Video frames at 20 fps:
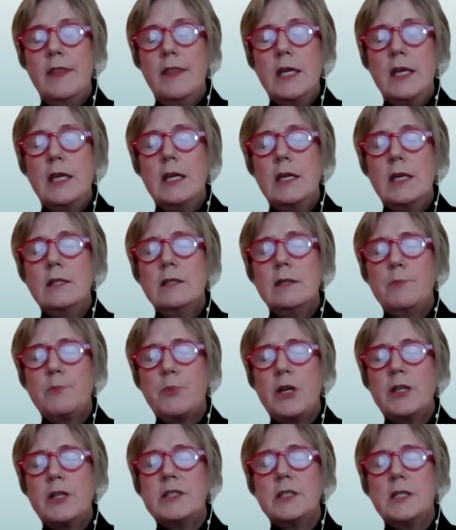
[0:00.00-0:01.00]
the
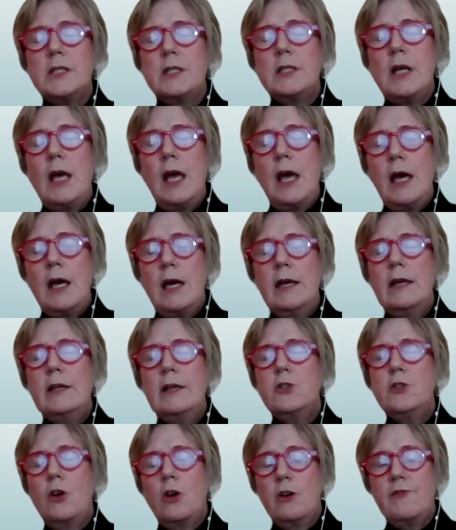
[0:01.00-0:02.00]
president
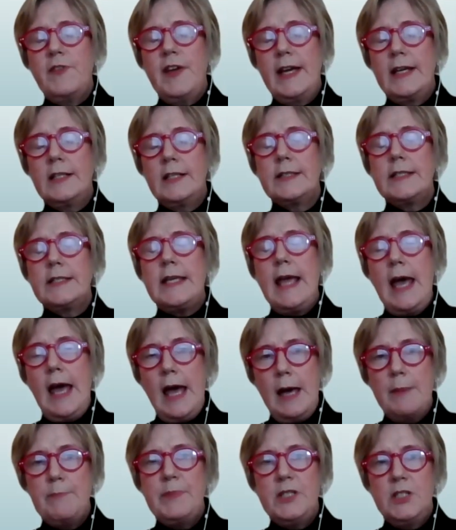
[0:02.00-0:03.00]
and our faculty
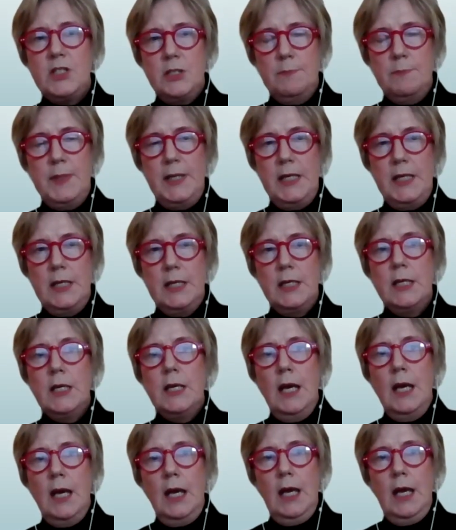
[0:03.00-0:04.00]
happened to be
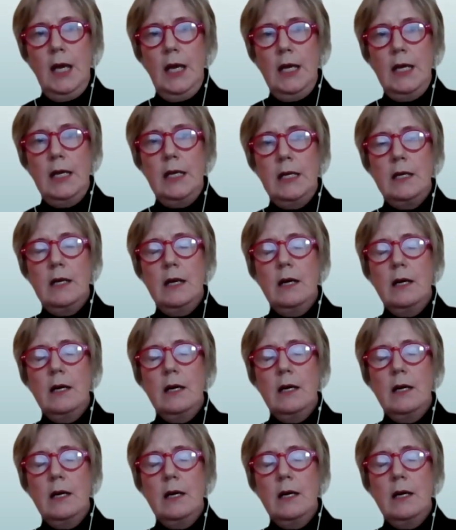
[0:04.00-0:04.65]
a